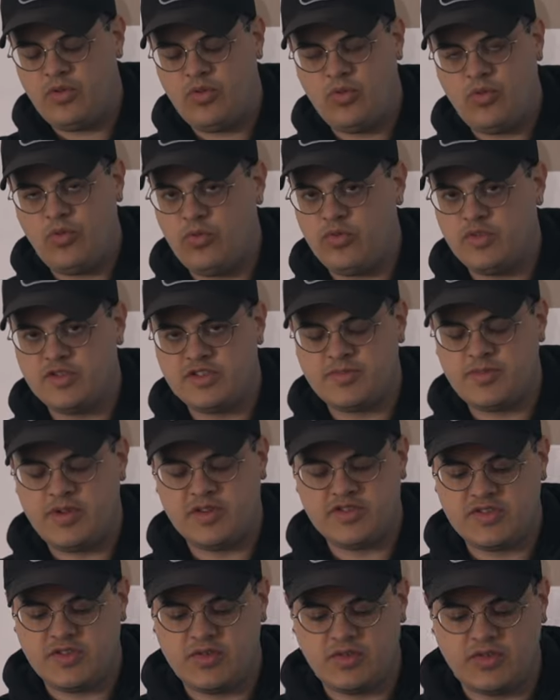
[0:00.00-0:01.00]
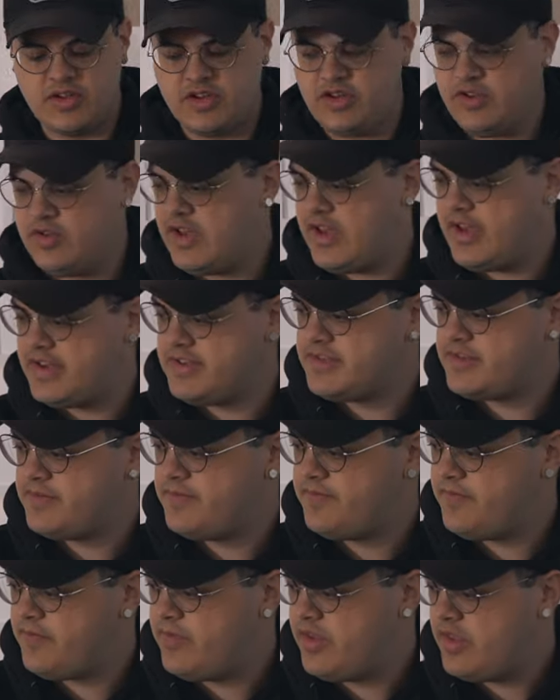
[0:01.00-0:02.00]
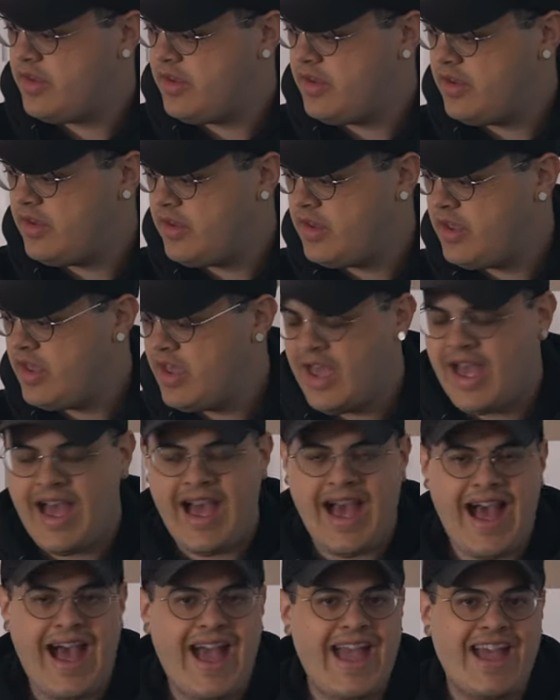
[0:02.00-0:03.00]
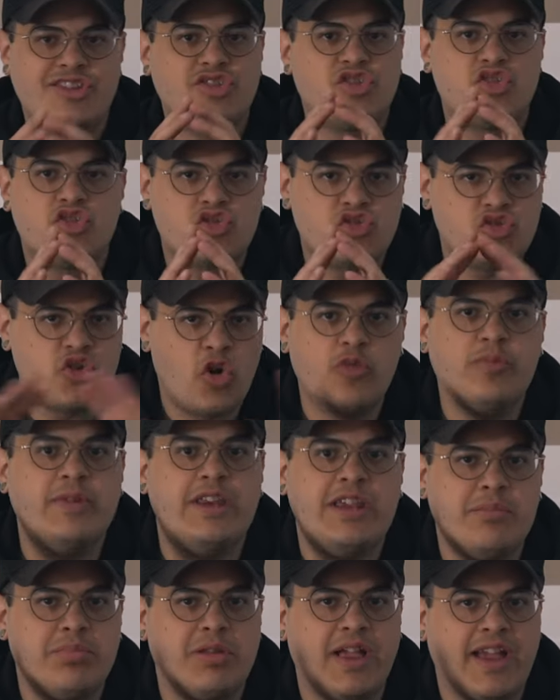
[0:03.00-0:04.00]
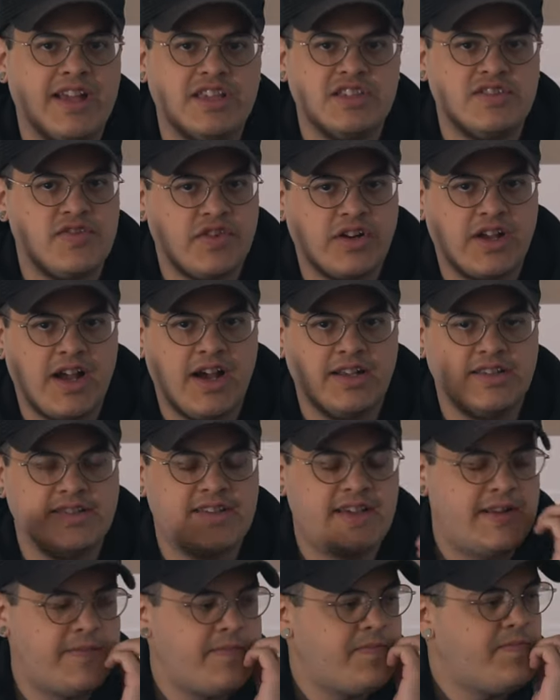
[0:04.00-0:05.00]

ooh, this smells so good, you guys. I had so many plans for content.